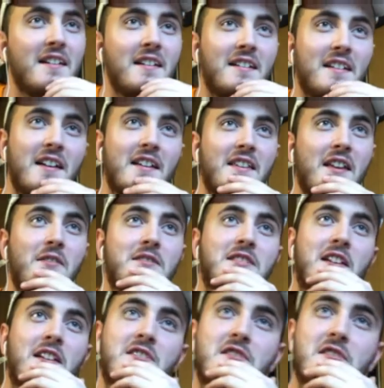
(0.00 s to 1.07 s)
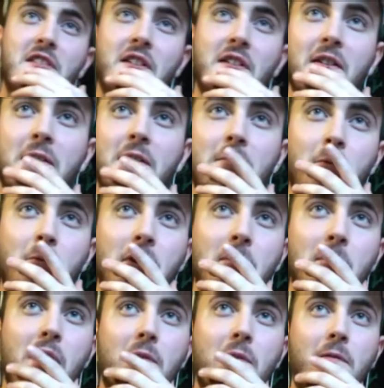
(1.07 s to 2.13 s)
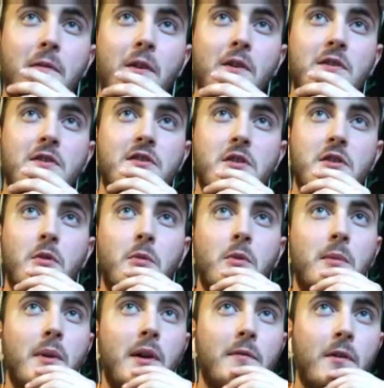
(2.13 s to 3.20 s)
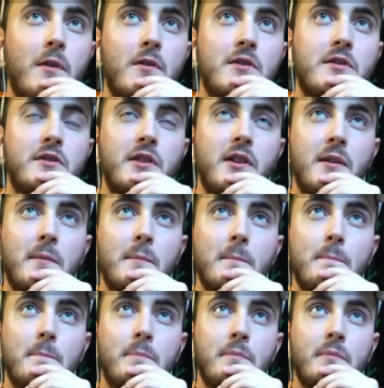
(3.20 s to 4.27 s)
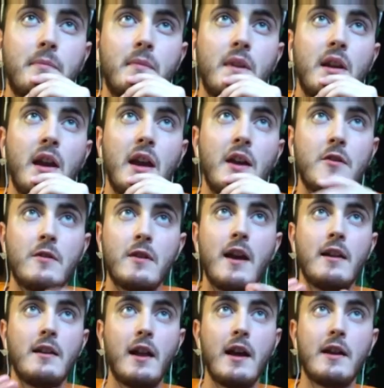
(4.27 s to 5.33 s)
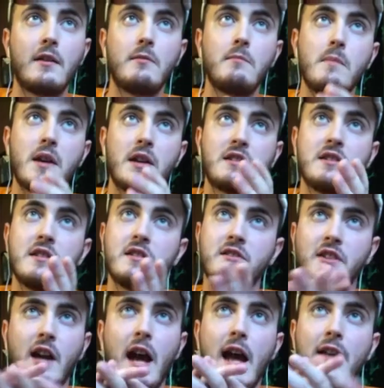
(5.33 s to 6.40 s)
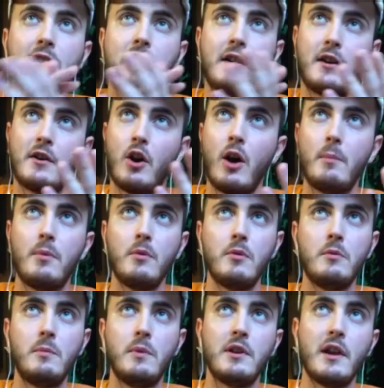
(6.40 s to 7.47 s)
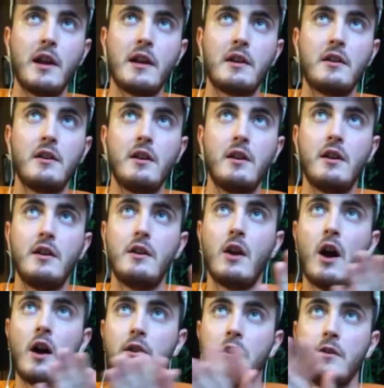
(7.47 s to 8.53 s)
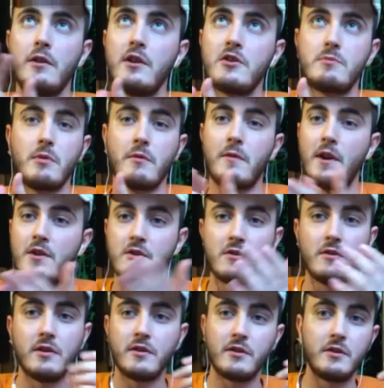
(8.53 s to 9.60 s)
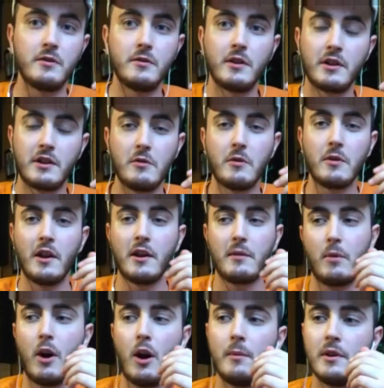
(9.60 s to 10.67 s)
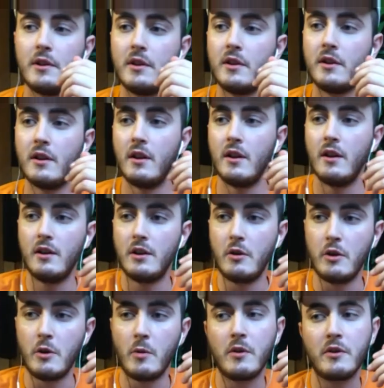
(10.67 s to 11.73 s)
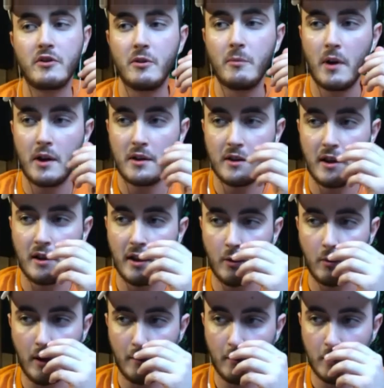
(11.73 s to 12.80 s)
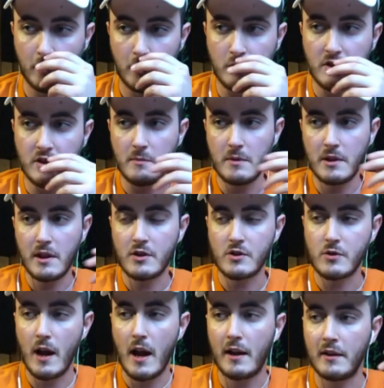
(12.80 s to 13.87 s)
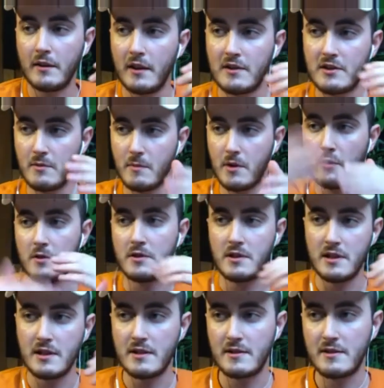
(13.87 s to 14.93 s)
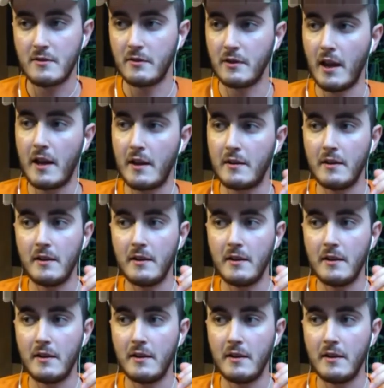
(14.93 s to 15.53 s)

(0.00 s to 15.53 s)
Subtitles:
Yeah, that was actually one of my first. You were one of my first internet like mixies. Like I had like a couple, but like not nearly as professional as you. Like you were like probably you were somebody that like whenever you sent me that track and like sent me all the deets on like